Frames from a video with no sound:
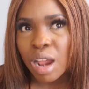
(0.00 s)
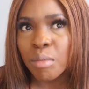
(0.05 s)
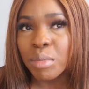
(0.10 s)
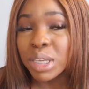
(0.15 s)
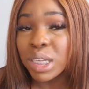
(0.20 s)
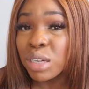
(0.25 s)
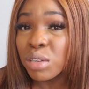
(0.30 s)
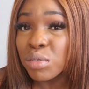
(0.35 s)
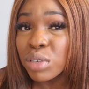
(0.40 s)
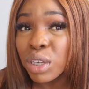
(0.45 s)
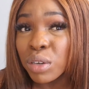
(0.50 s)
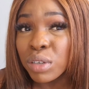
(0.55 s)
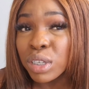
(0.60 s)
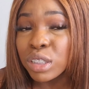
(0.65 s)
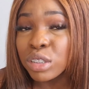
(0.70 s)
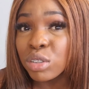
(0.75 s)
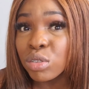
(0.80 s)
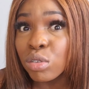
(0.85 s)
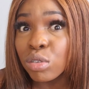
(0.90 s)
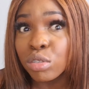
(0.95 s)
But the little girl
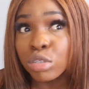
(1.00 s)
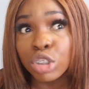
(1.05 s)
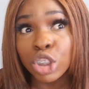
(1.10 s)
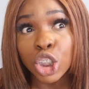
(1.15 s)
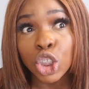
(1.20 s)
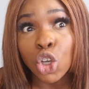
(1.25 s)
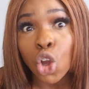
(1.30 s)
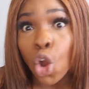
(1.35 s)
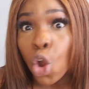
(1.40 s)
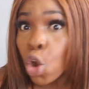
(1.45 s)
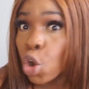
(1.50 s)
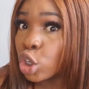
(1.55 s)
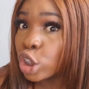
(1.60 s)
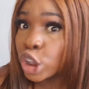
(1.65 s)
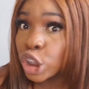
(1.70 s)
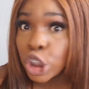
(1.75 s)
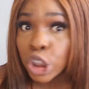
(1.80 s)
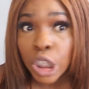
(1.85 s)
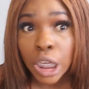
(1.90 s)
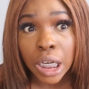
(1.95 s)
next door, she
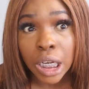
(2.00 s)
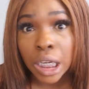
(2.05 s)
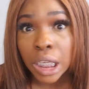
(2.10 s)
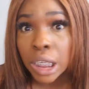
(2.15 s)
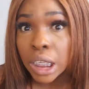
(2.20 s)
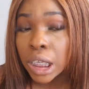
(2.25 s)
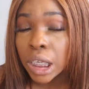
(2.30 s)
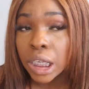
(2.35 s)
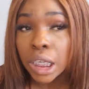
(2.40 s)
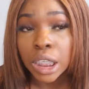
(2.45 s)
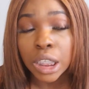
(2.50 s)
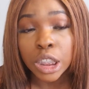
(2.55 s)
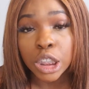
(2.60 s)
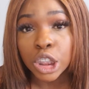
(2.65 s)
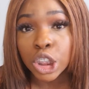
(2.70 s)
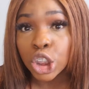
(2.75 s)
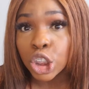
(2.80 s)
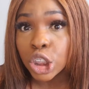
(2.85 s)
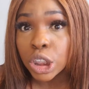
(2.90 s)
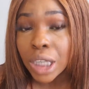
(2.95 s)
constantly,
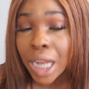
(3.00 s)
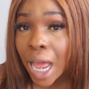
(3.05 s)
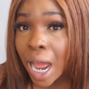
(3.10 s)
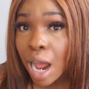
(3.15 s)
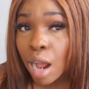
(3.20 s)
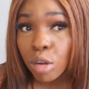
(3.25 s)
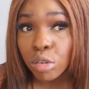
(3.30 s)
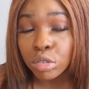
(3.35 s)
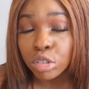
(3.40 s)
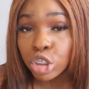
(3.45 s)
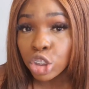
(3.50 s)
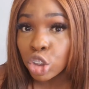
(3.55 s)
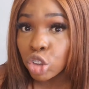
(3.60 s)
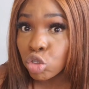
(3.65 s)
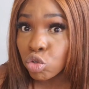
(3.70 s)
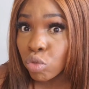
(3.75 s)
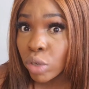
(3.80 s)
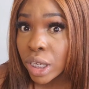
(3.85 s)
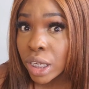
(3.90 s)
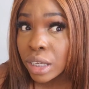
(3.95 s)
she's loud, she
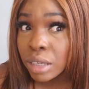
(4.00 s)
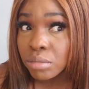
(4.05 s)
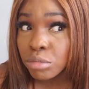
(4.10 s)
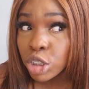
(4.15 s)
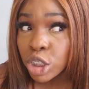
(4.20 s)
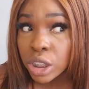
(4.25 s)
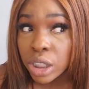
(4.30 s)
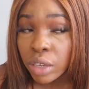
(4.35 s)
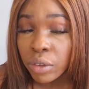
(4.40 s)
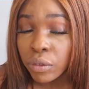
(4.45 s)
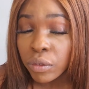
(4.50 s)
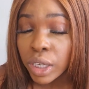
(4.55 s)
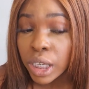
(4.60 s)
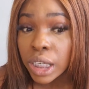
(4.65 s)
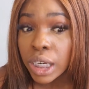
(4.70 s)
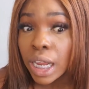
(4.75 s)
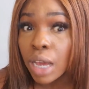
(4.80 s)
screams, she's everything.